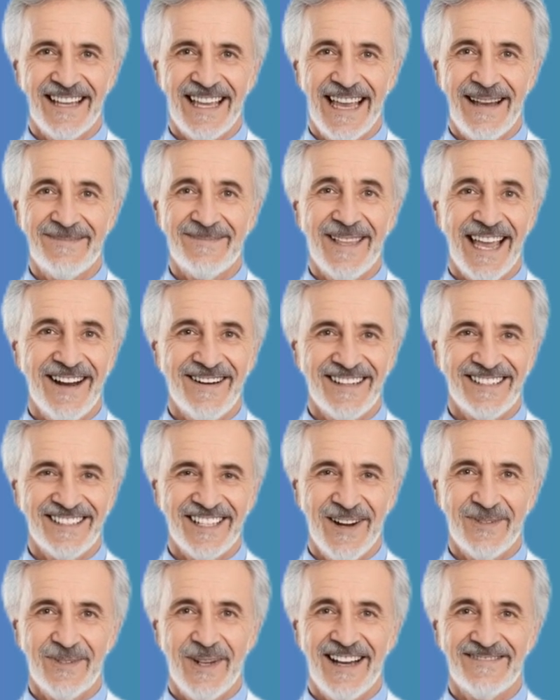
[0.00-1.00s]
And berries
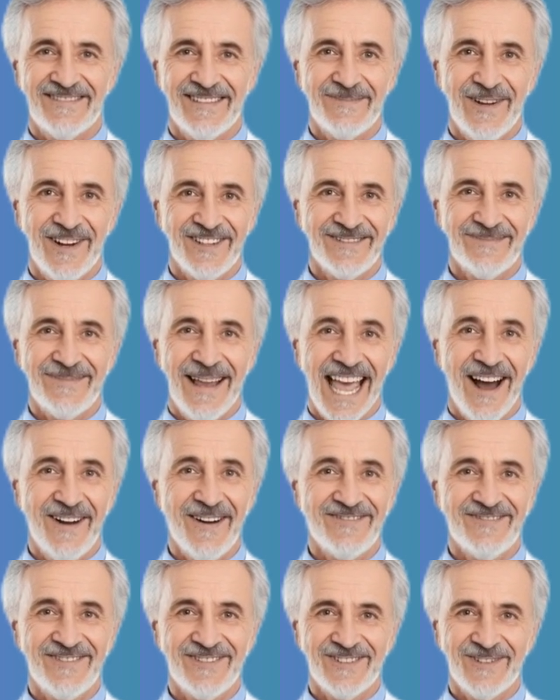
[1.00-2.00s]
are one of the most
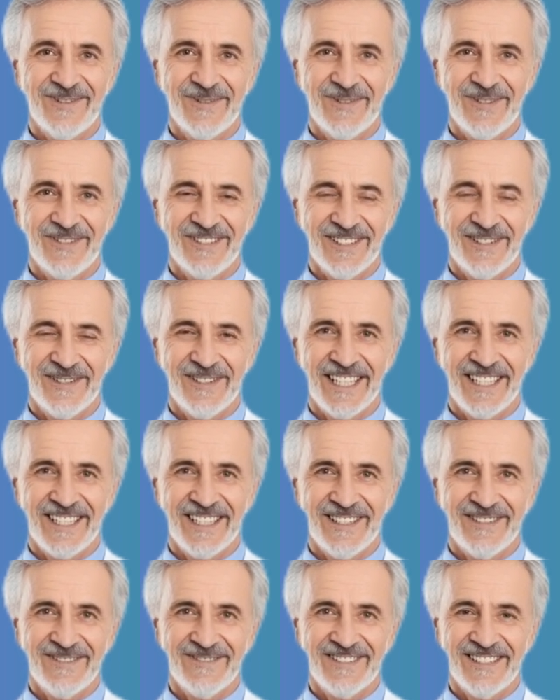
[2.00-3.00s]
powerful tools you can
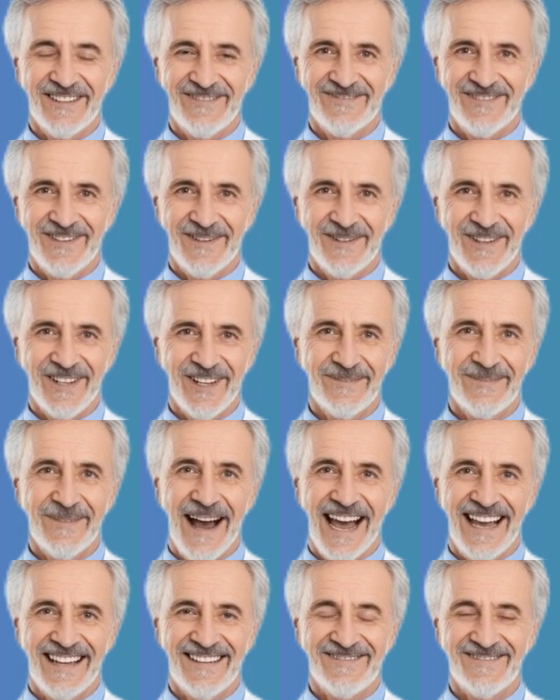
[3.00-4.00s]
use to fuel your
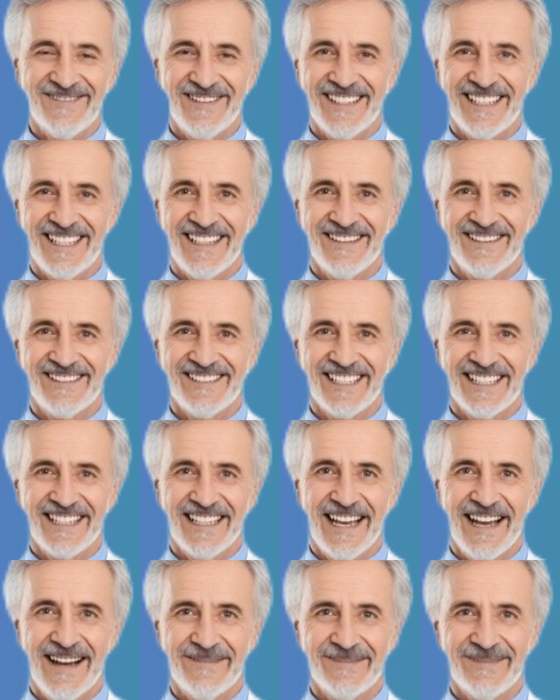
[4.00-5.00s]
body for years to
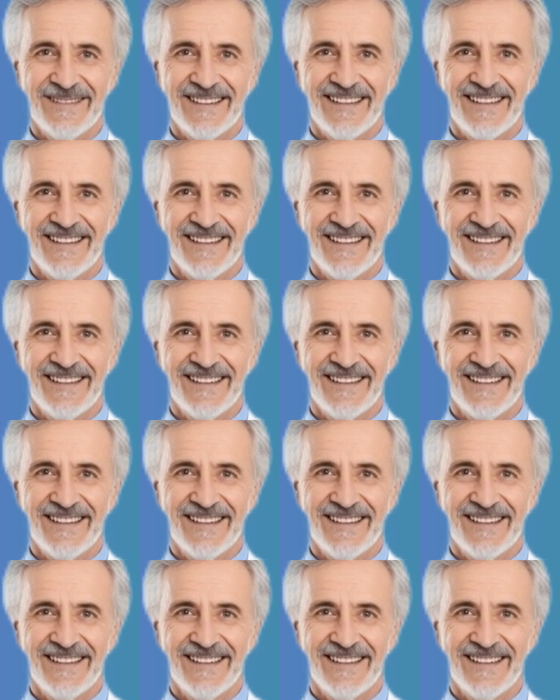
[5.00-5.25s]
come.